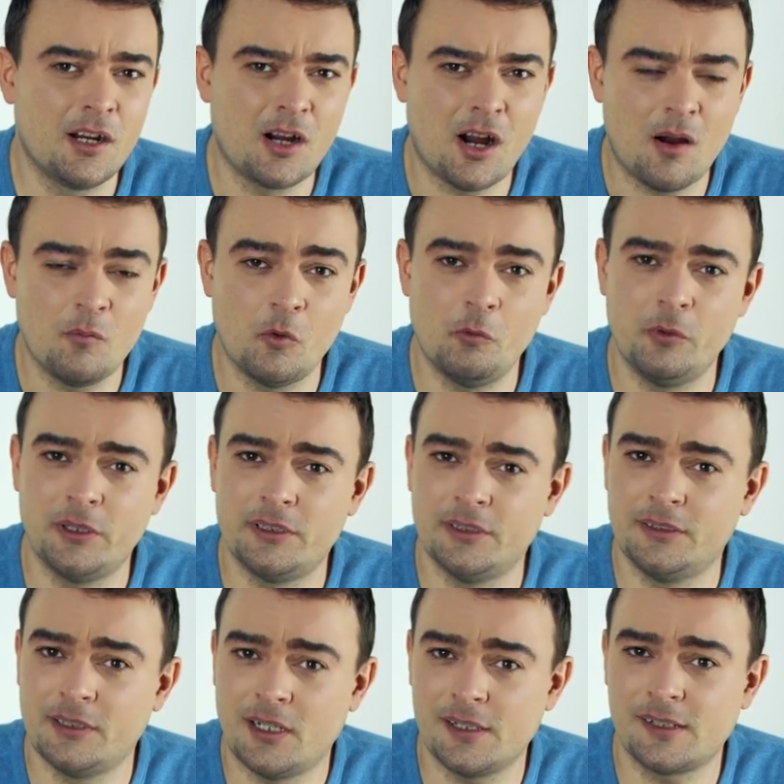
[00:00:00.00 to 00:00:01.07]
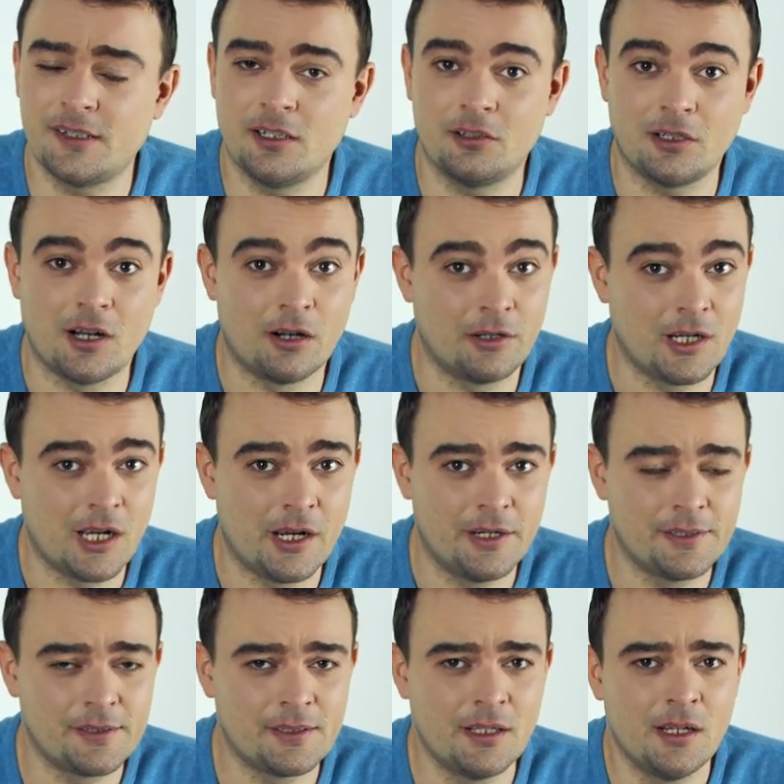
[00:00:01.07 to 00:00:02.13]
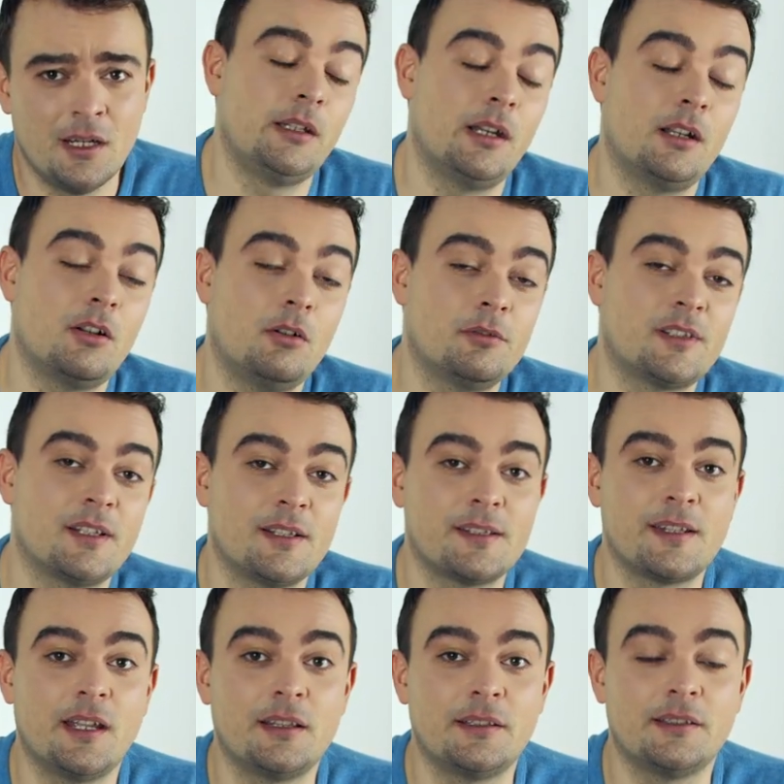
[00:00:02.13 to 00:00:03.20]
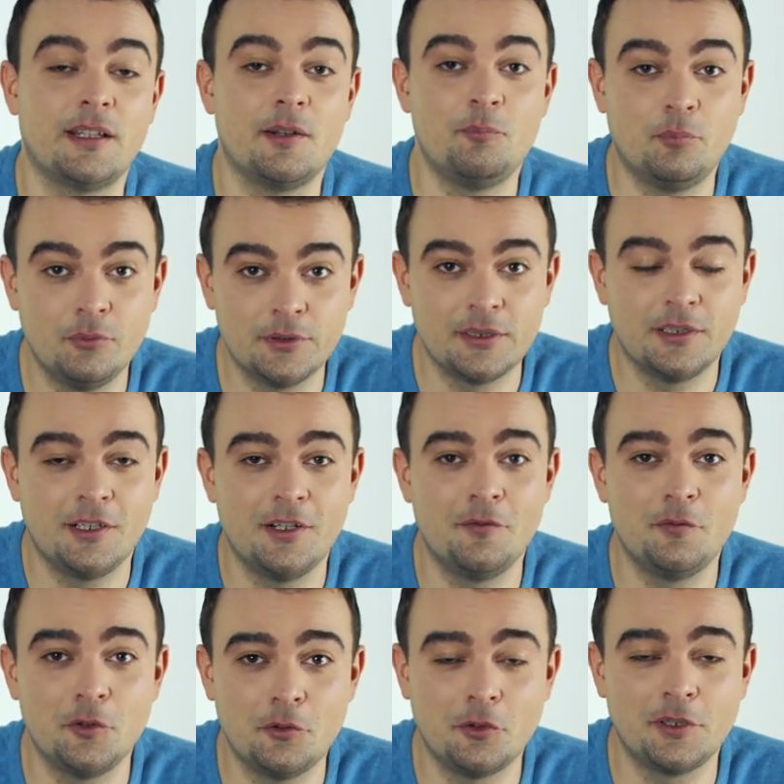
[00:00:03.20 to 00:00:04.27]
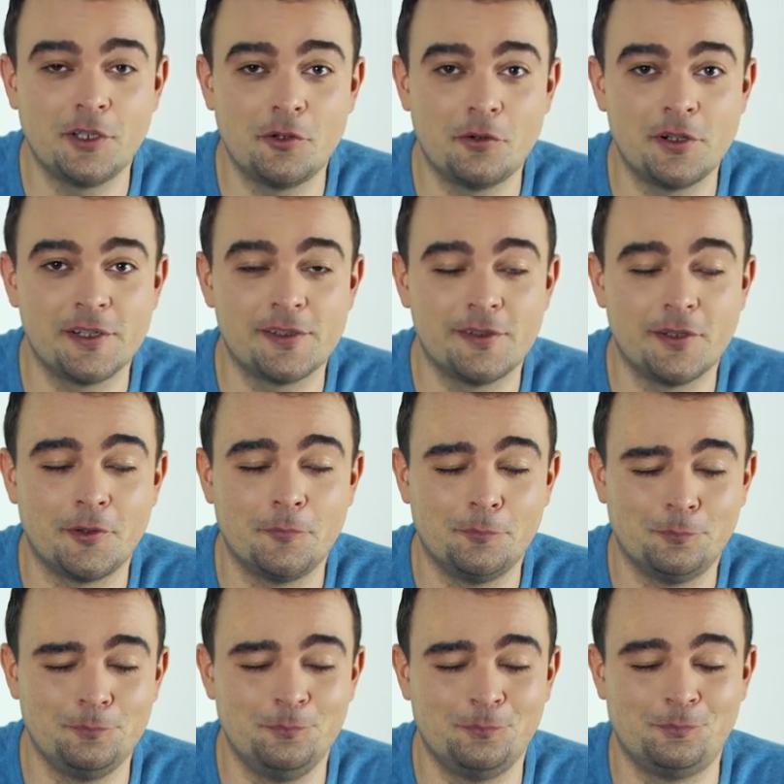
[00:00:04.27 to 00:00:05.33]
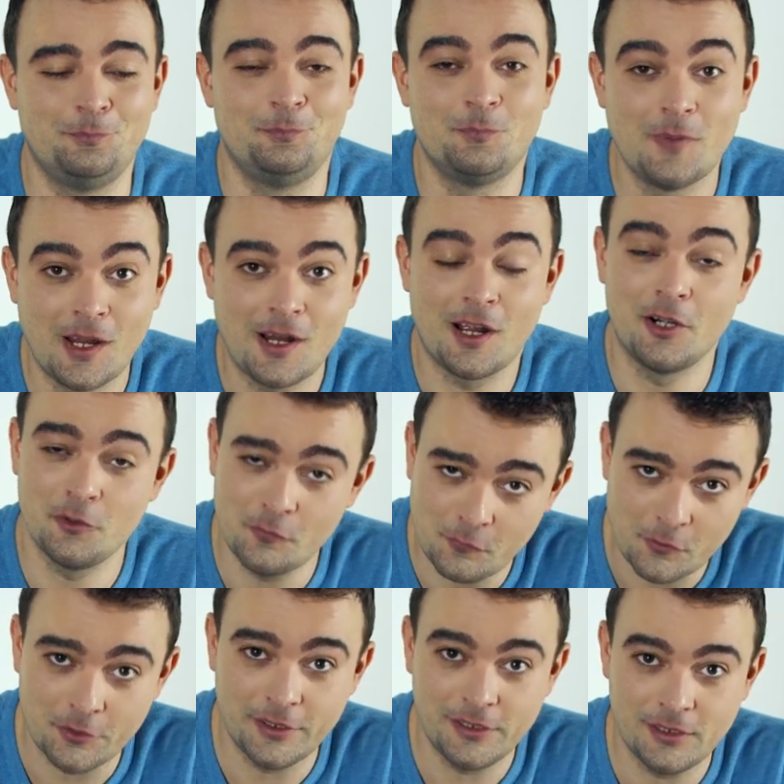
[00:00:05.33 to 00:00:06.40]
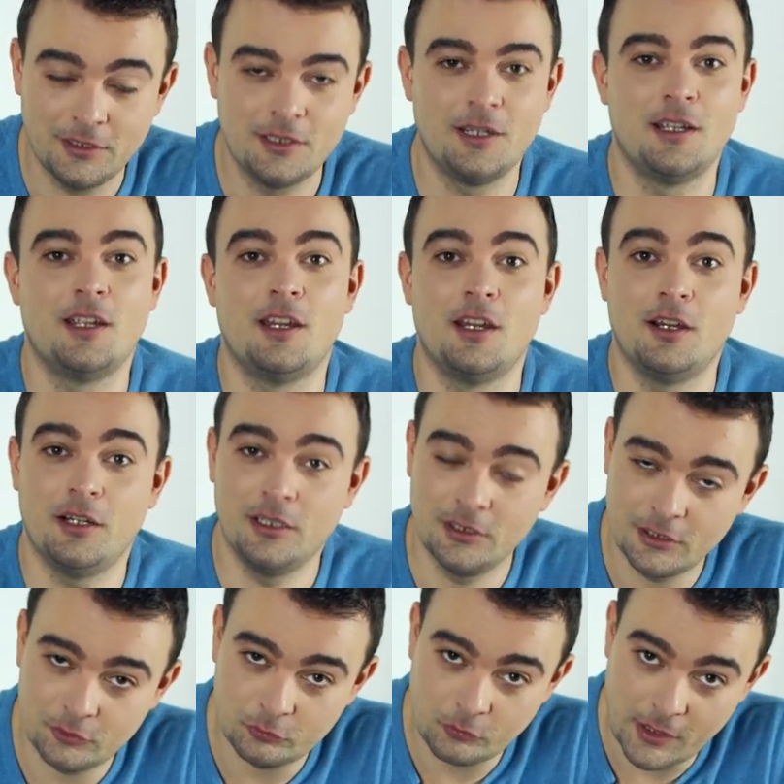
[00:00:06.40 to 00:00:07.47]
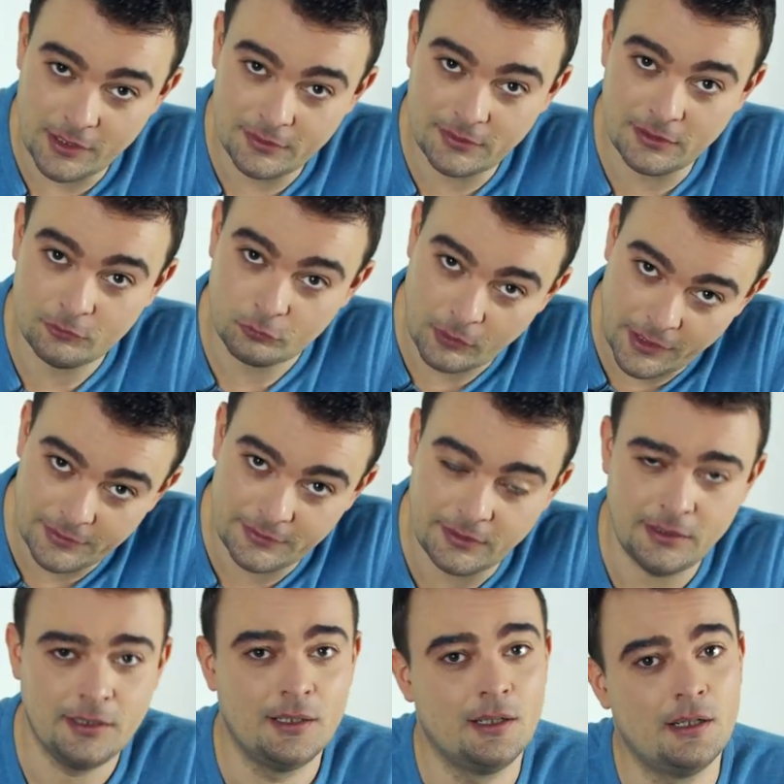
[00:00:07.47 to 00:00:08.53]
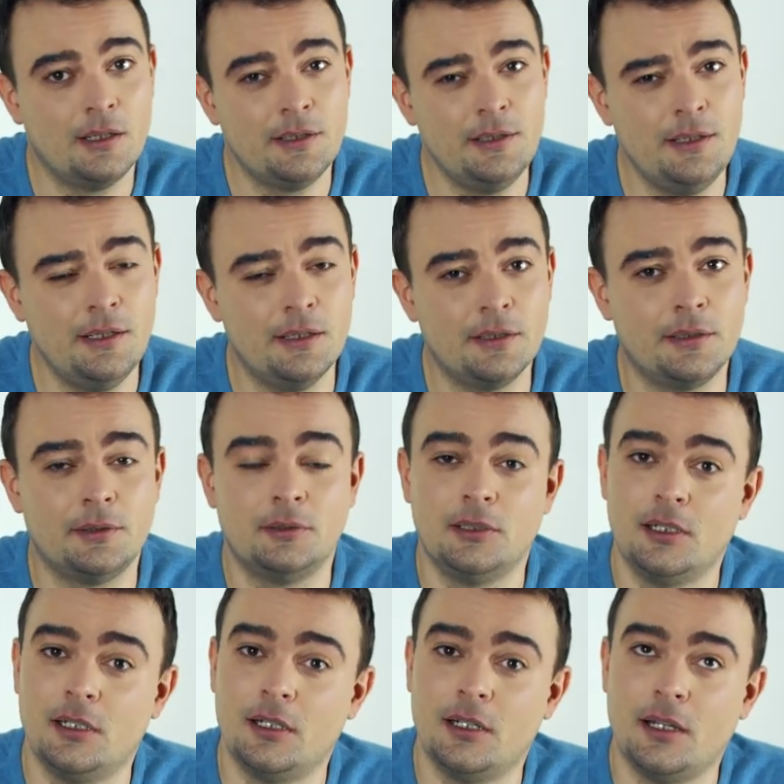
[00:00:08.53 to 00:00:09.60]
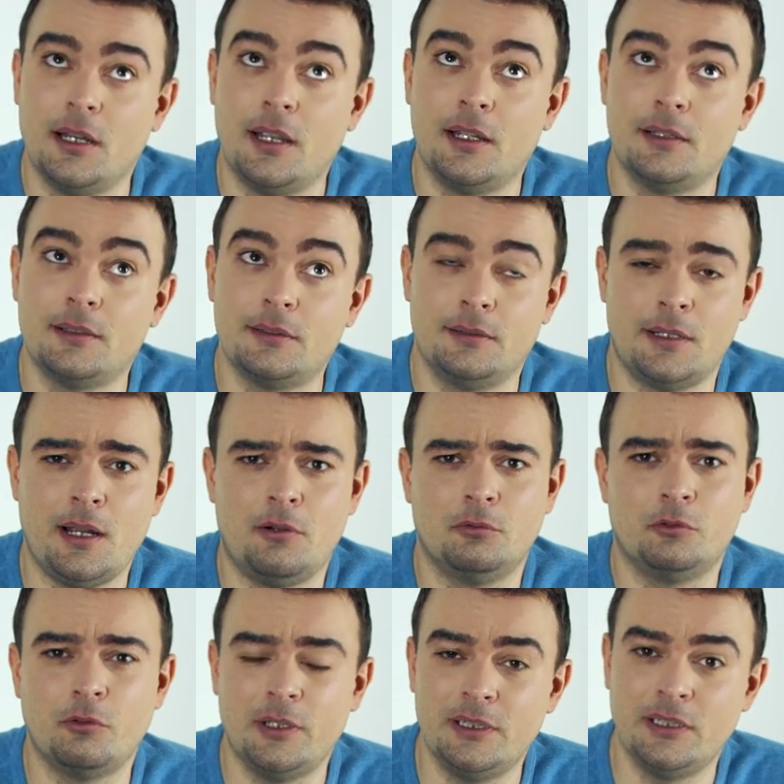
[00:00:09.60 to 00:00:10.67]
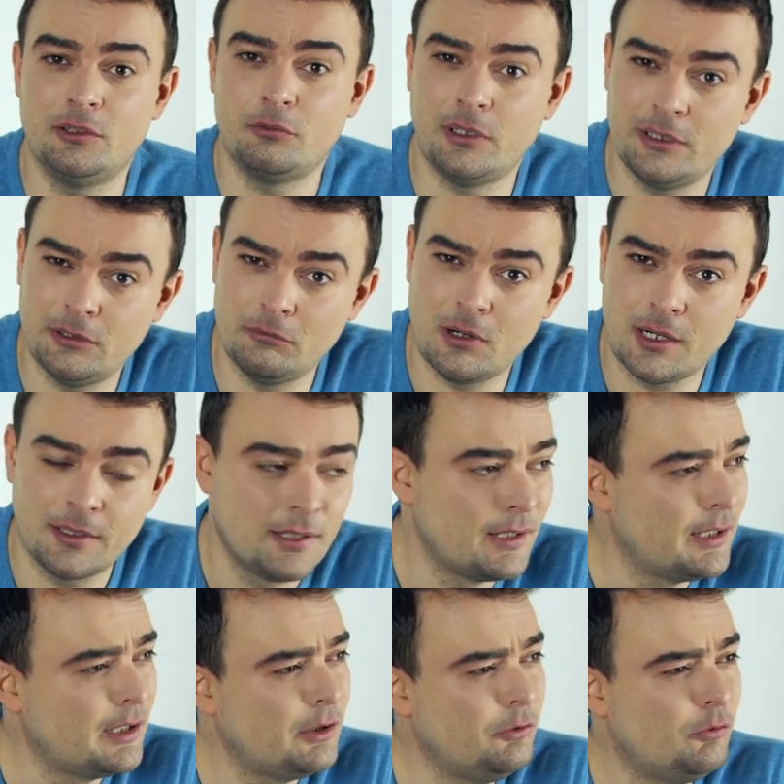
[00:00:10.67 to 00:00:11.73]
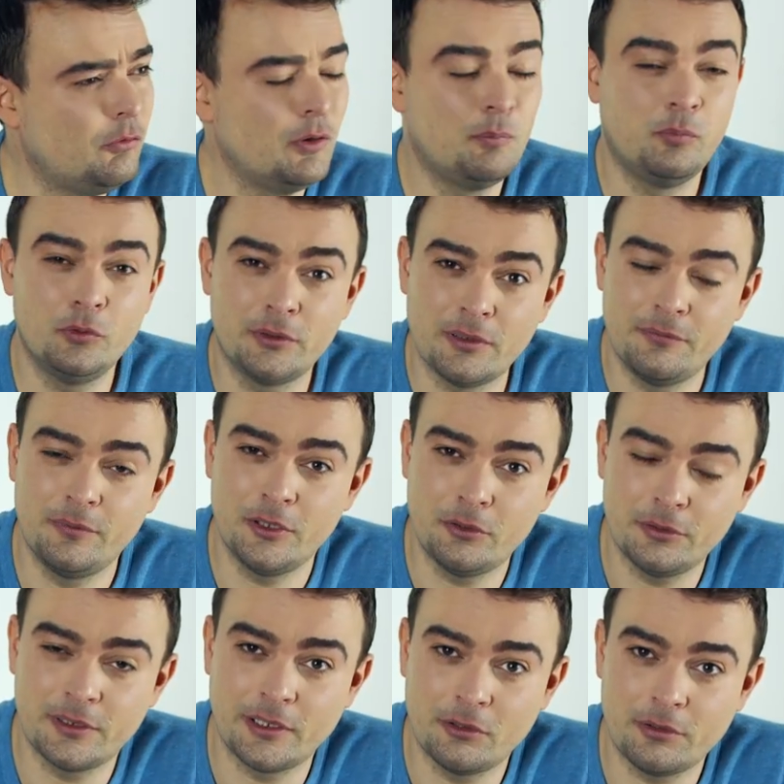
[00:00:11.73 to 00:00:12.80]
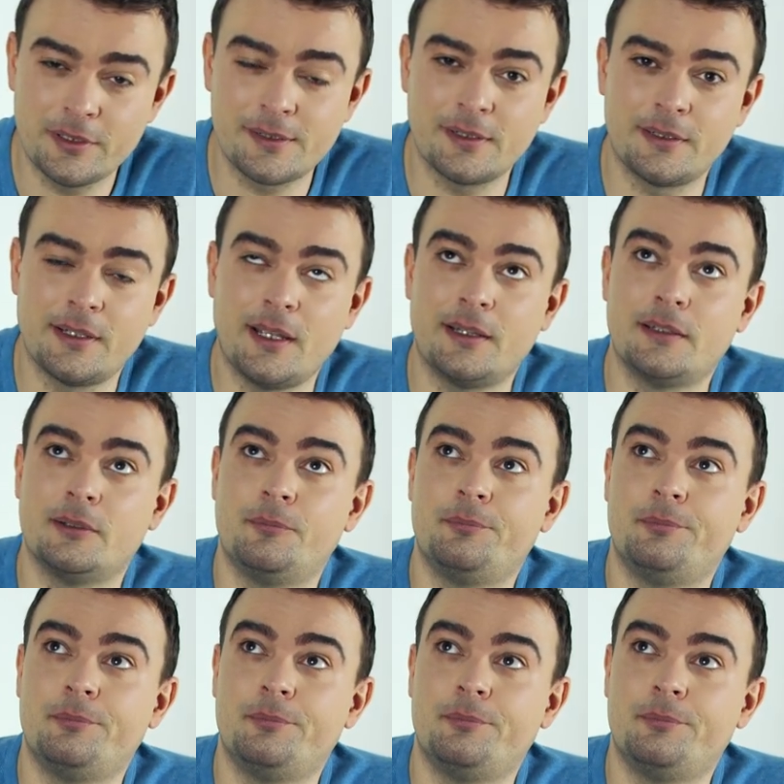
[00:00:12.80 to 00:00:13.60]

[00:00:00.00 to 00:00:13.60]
come with the dust in our eyes. They announced us that they put a video denoiser. Are you for real? In the 2020 year and now 2021, you will put a video denoiser that